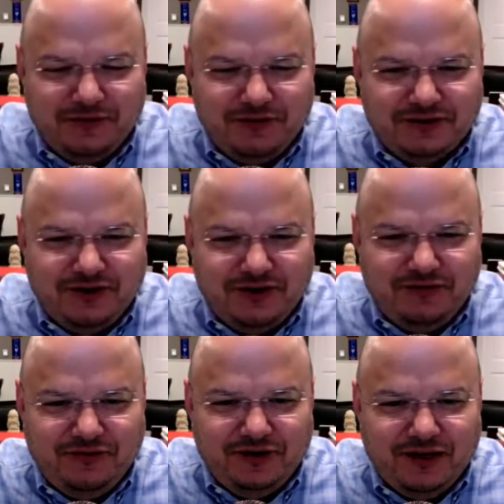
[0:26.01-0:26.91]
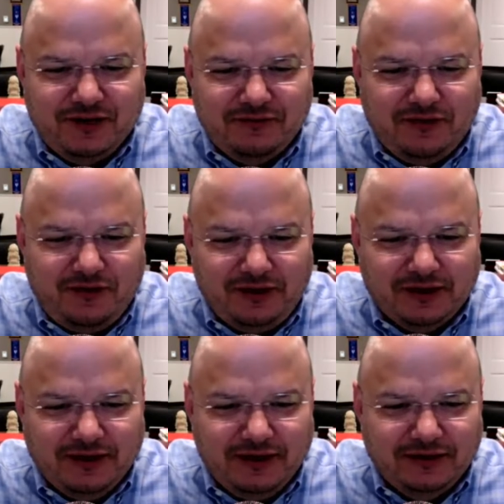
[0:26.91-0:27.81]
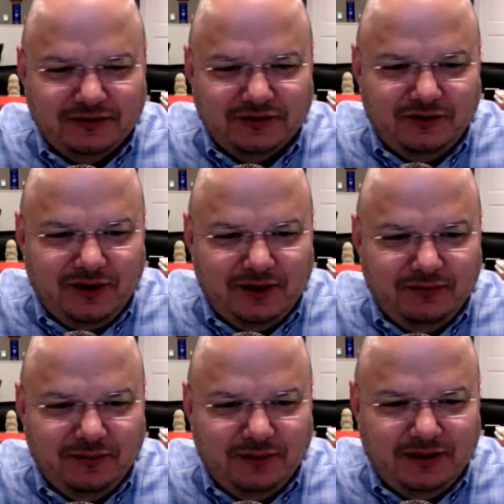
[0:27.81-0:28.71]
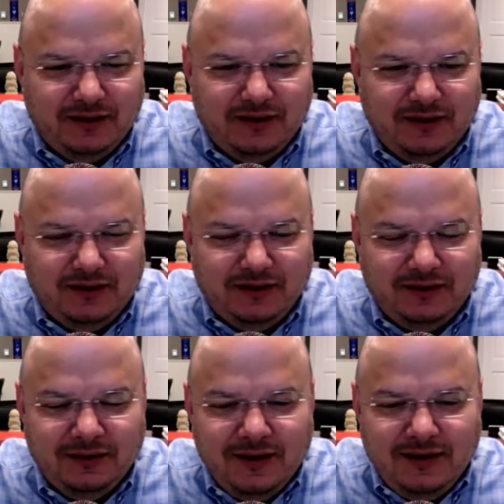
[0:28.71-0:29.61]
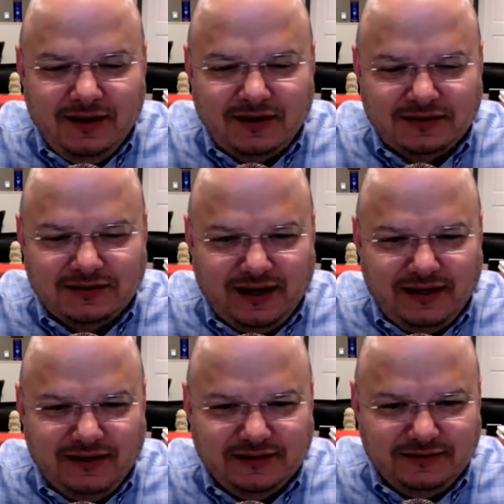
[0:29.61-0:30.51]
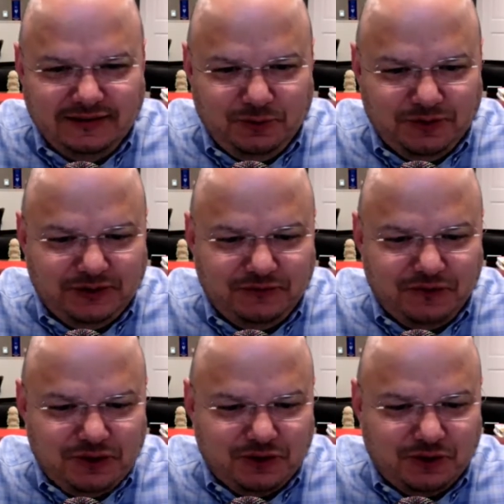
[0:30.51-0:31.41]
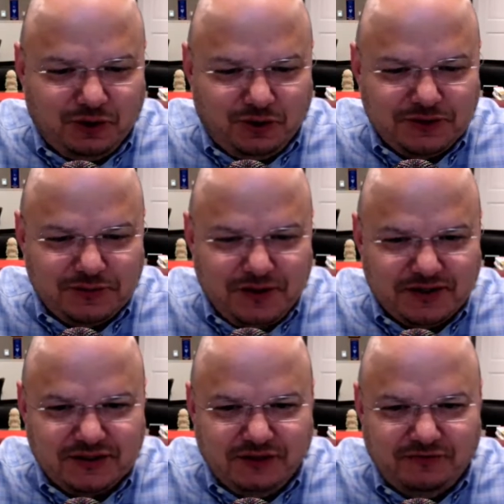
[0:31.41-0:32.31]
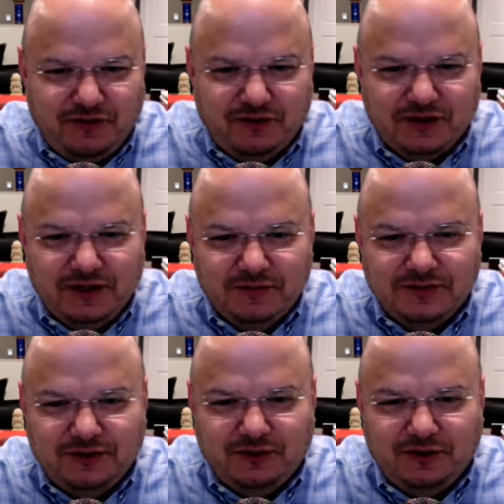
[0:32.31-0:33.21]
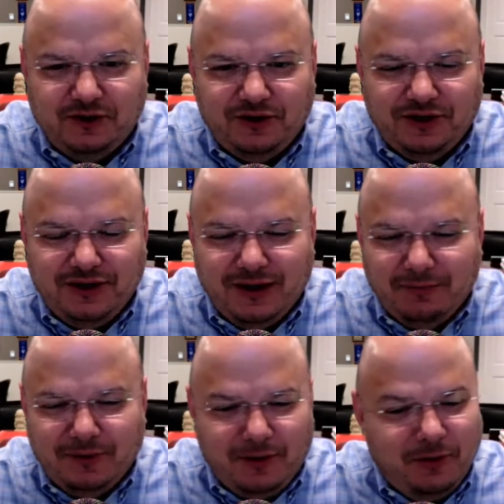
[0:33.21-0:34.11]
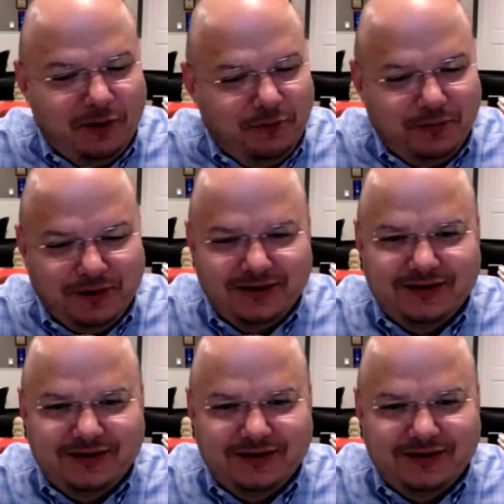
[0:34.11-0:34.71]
It's starting to feel like fall again. So I'm excited to see what the future holds, especially if fall comes a little early. I'm hoping.